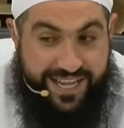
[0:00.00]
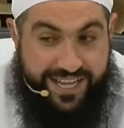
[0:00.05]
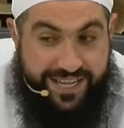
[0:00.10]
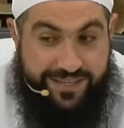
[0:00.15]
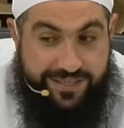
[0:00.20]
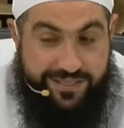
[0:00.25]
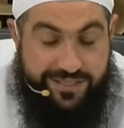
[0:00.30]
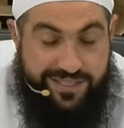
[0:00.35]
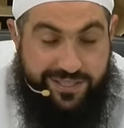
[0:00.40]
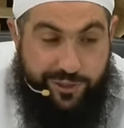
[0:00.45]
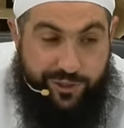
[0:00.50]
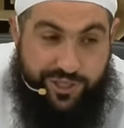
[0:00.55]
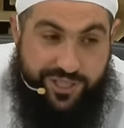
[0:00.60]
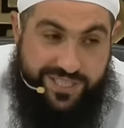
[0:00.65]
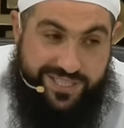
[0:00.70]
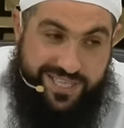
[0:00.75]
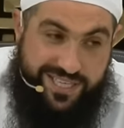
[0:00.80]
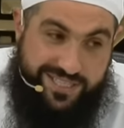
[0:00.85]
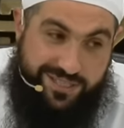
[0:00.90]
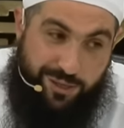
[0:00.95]
So she
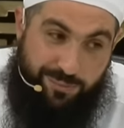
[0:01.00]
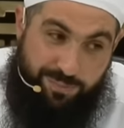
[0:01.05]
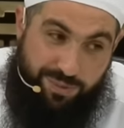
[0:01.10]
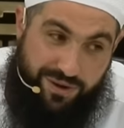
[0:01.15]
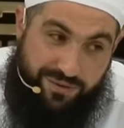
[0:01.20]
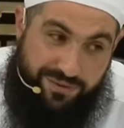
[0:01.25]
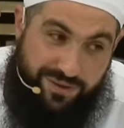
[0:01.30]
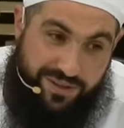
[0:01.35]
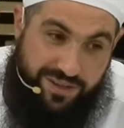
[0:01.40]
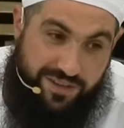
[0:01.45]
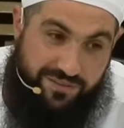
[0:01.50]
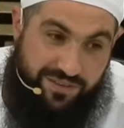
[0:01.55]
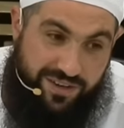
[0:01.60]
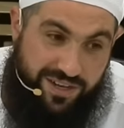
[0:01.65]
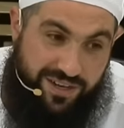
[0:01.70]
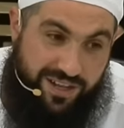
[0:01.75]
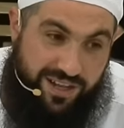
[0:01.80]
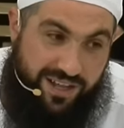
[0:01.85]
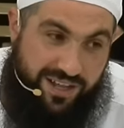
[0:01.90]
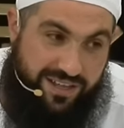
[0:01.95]
says, O Prophet of
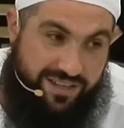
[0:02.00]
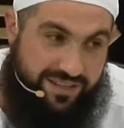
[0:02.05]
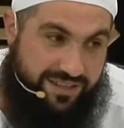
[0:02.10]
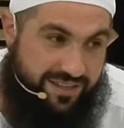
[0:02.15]
Allah,